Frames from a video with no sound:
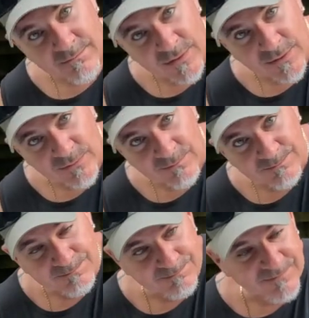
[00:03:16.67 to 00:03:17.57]
Boom.
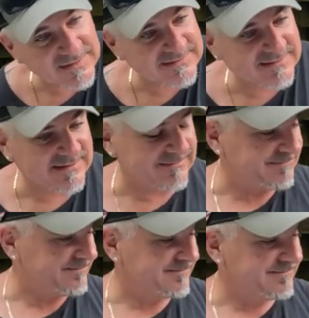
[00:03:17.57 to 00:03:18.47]
That's it.
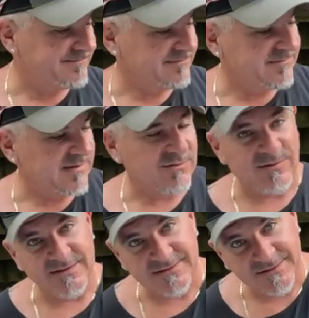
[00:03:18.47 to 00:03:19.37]

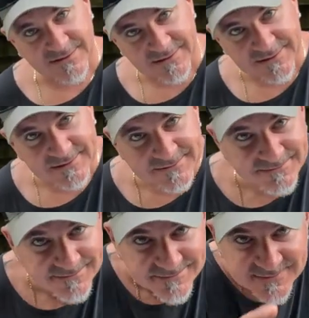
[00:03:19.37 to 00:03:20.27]
Rinse and cook.
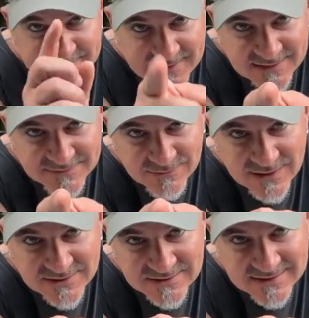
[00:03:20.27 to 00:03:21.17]
Thanks for
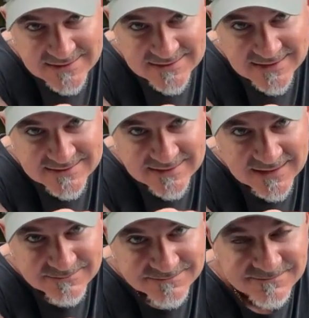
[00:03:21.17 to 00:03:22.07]
watching. Catch you next
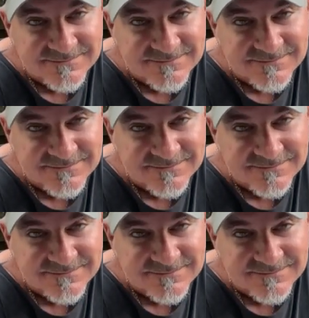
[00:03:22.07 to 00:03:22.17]
time.